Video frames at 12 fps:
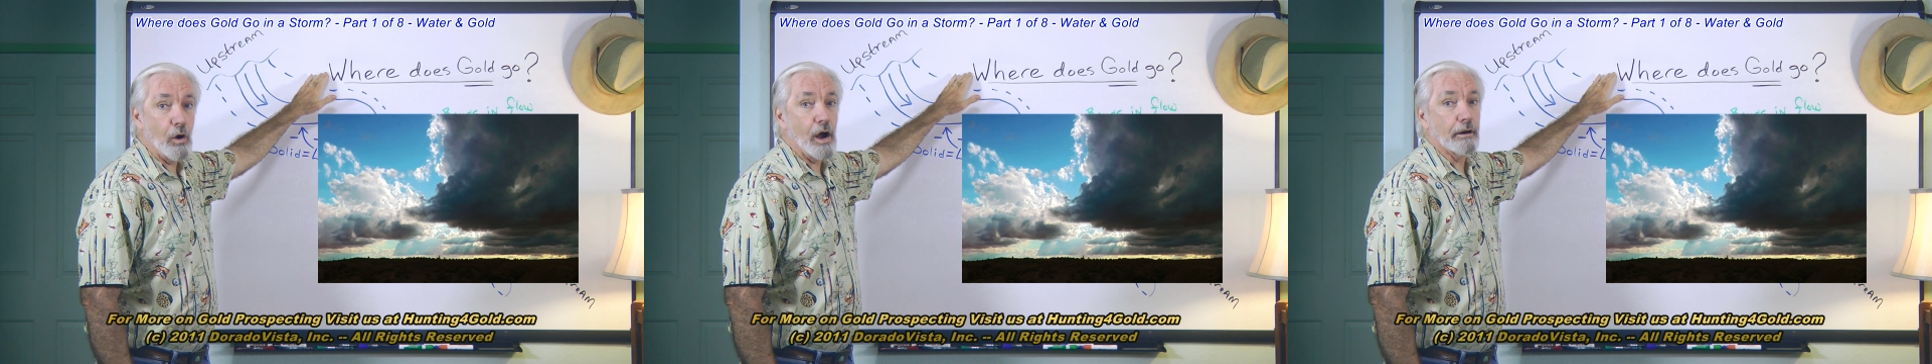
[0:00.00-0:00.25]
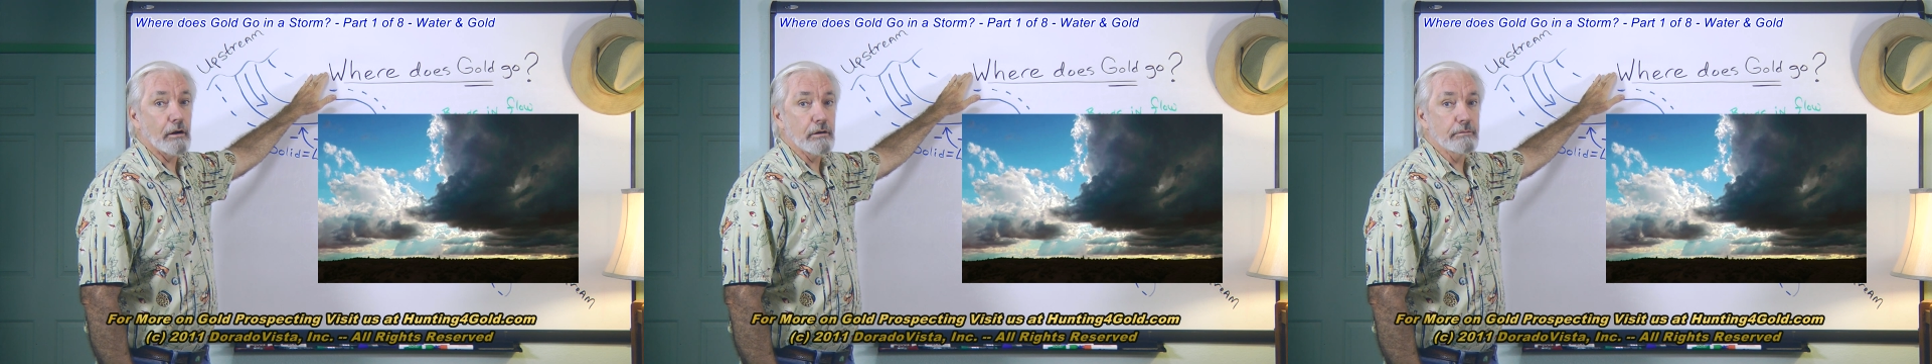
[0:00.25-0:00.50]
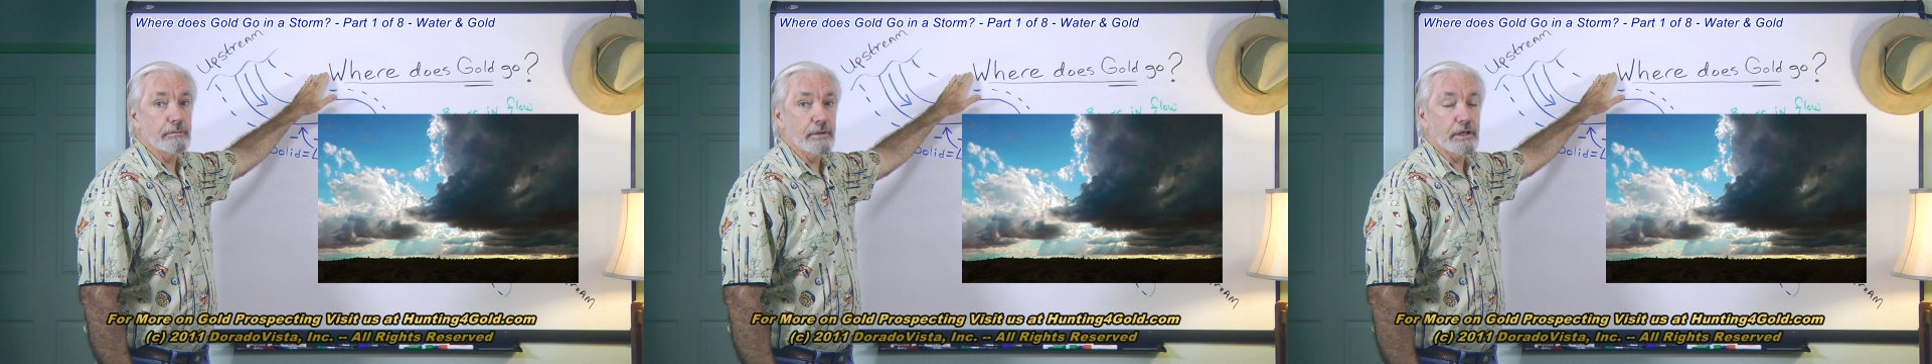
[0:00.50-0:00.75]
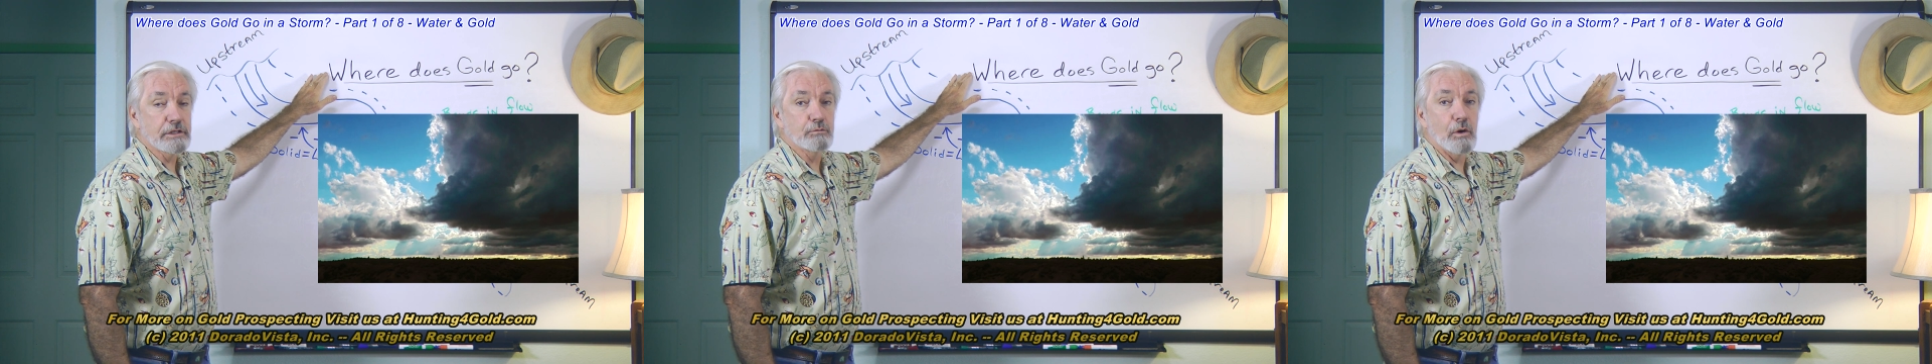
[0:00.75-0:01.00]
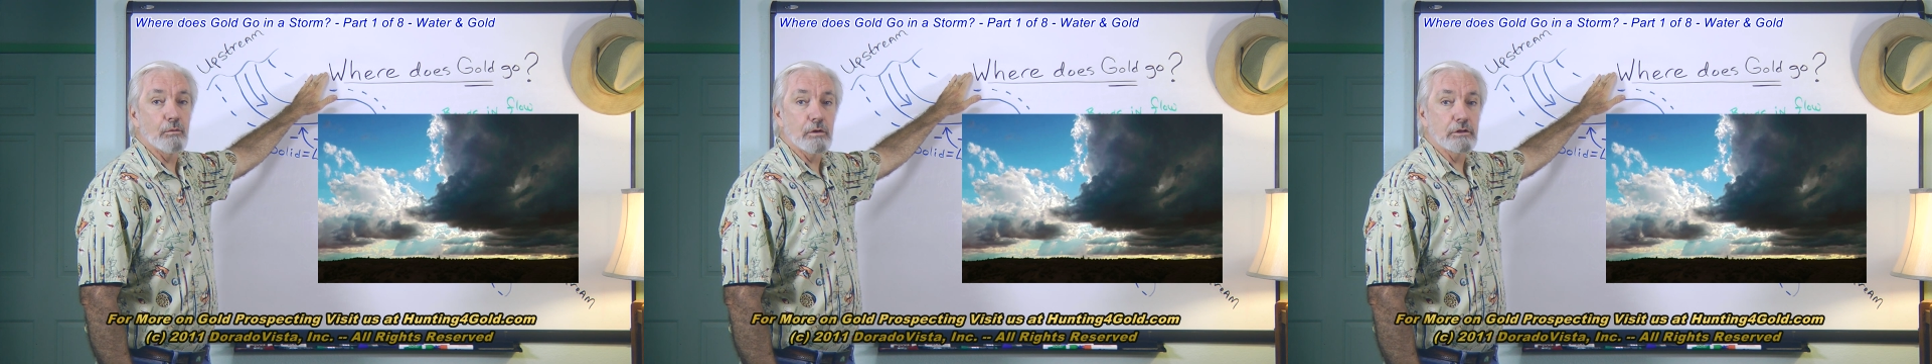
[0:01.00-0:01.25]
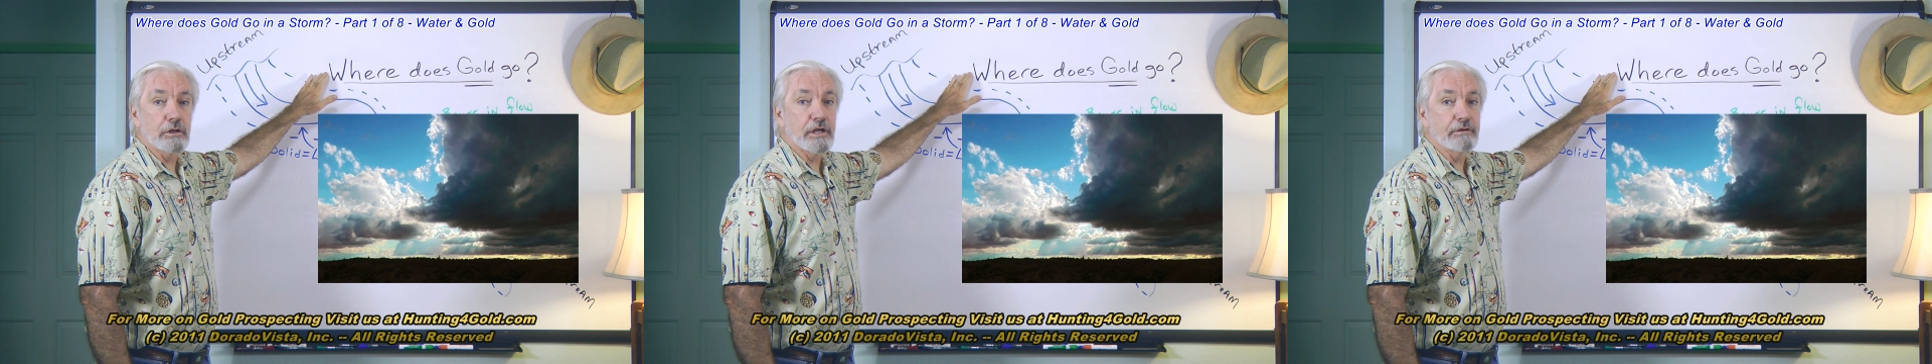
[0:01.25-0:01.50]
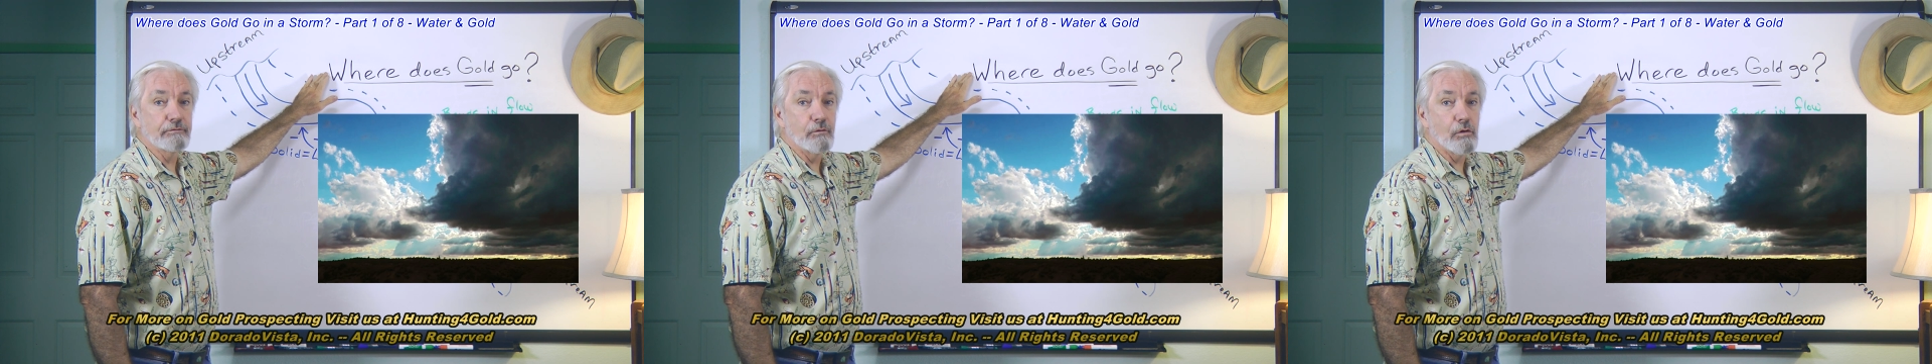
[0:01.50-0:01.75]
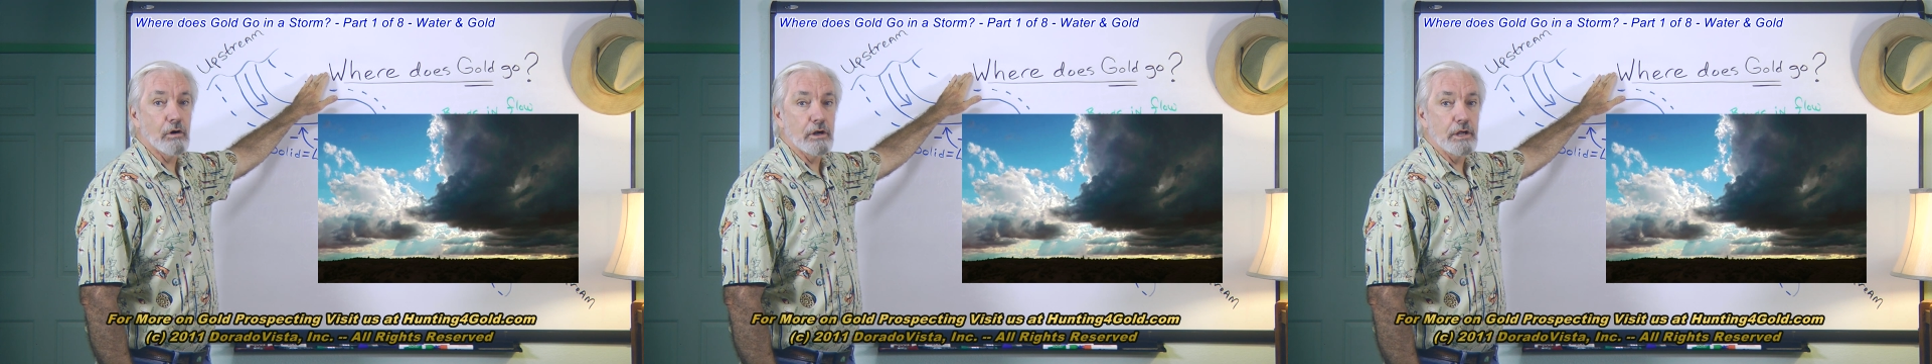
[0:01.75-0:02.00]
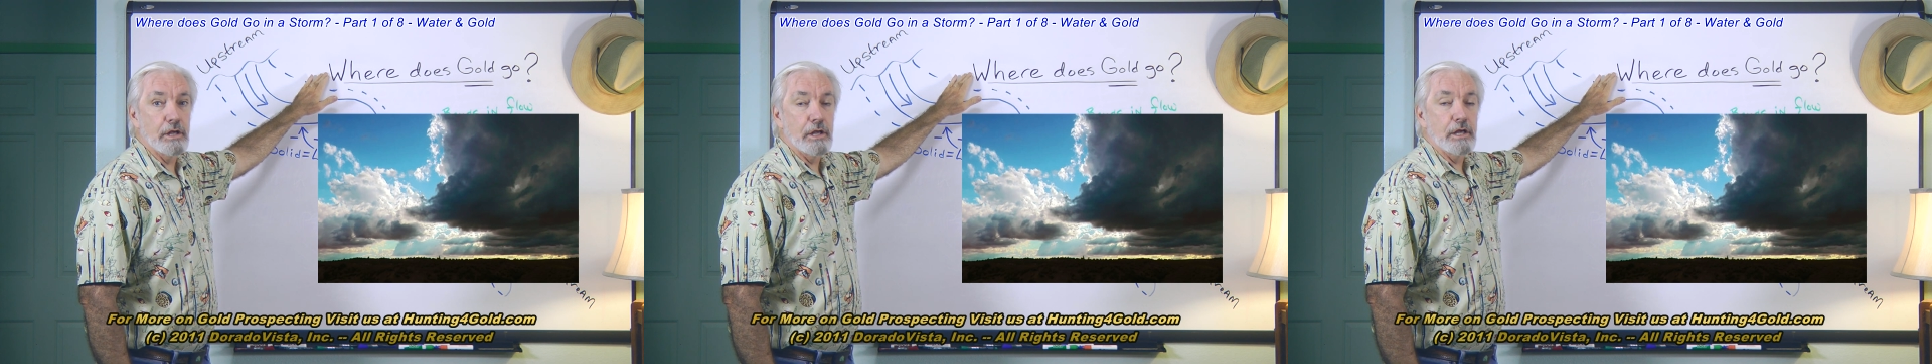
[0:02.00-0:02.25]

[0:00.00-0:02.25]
water because what we're looking for